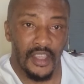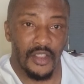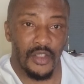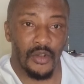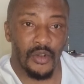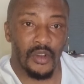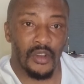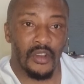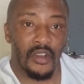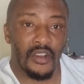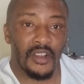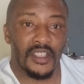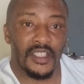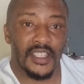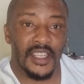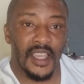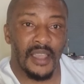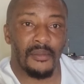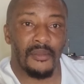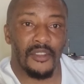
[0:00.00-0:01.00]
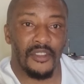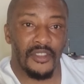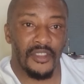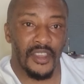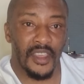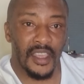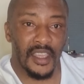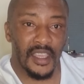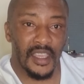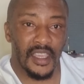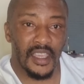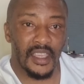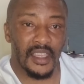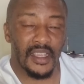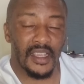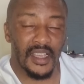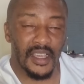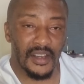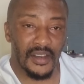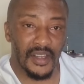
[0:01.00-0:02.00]
Your long term
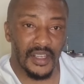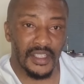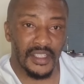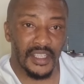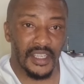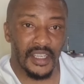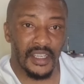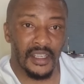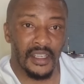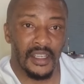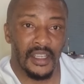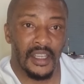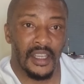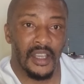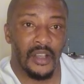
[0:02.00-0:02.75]
thinking character